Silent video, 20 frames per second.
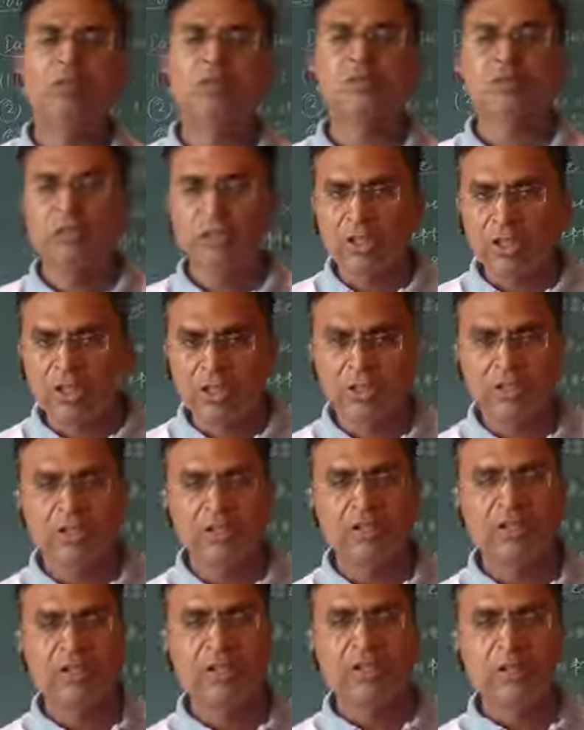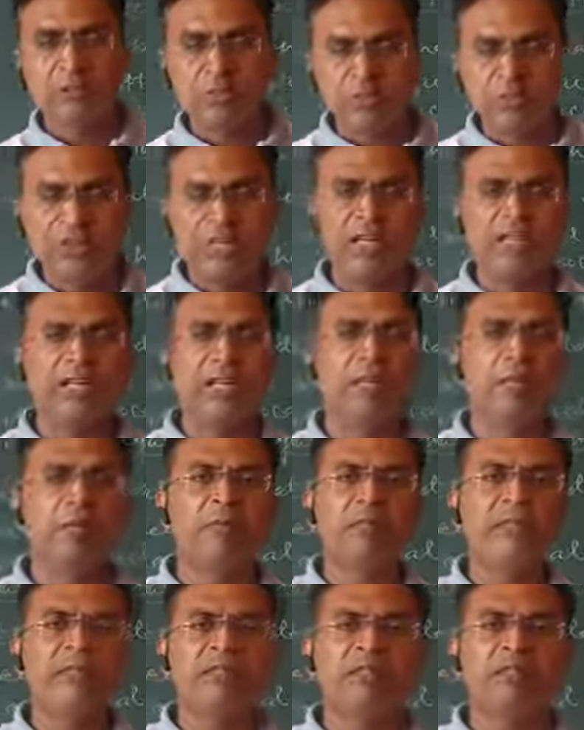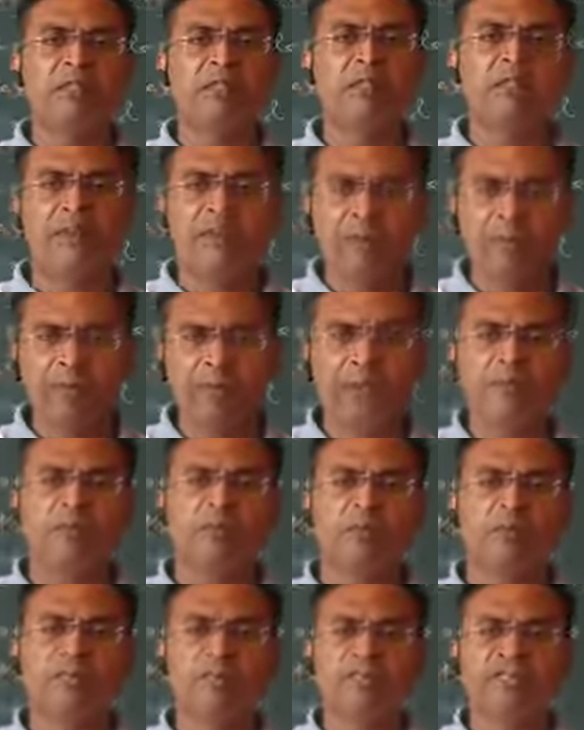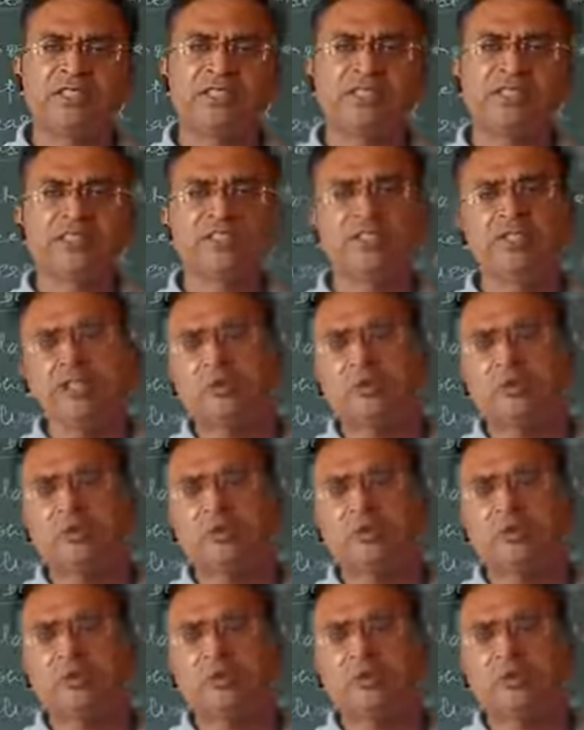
the user can make some different operations,